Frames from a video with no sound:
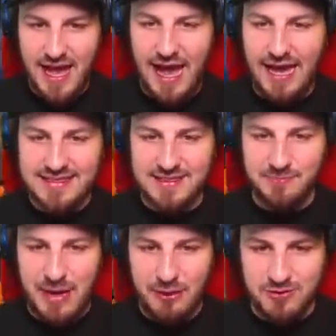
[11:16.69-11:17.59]
It has to
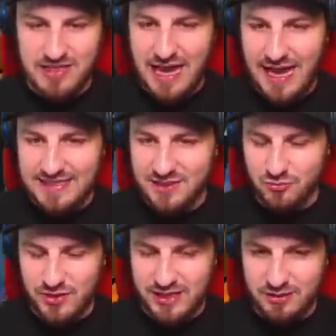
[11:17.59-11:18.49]
bounce. It has
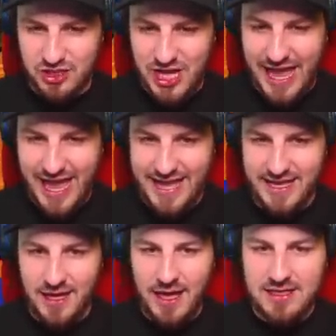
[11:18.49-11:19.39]
to
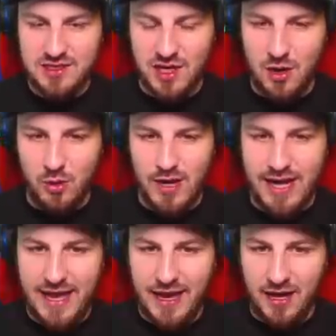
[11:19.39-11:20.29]
ricochet. So
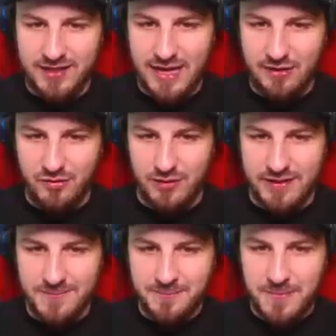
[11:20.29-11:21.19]
on the count of 3.